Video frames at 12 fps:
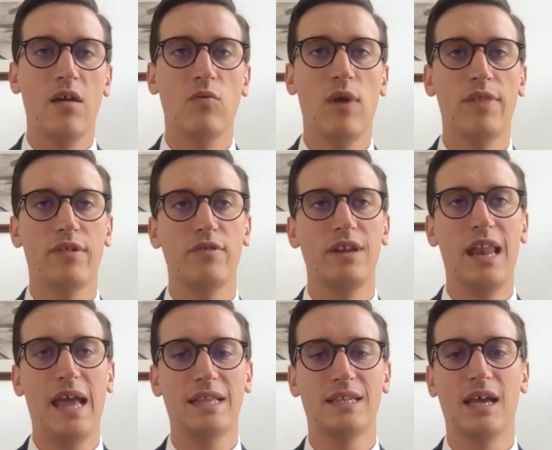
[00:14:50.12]
Whether in a
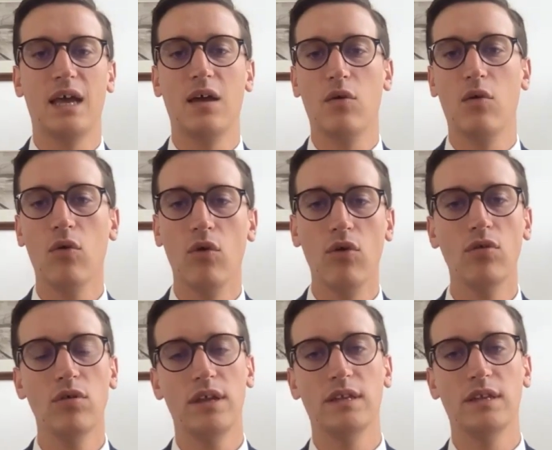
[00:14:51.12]
letter
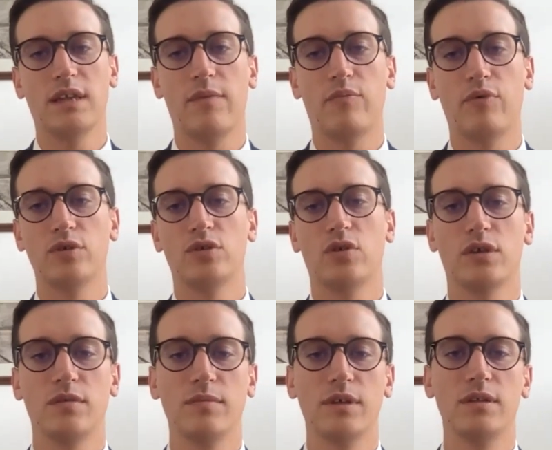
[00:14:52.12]
or in a separate
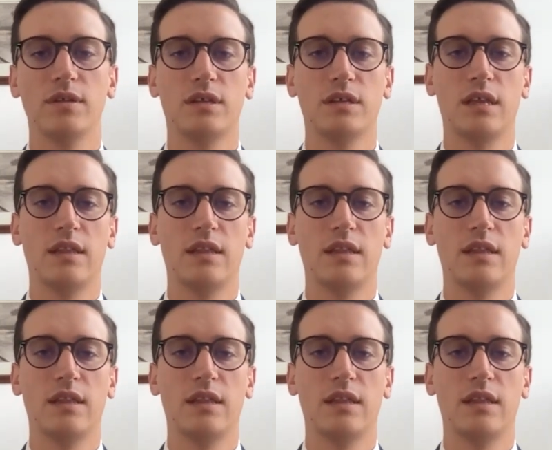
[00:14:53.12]
document,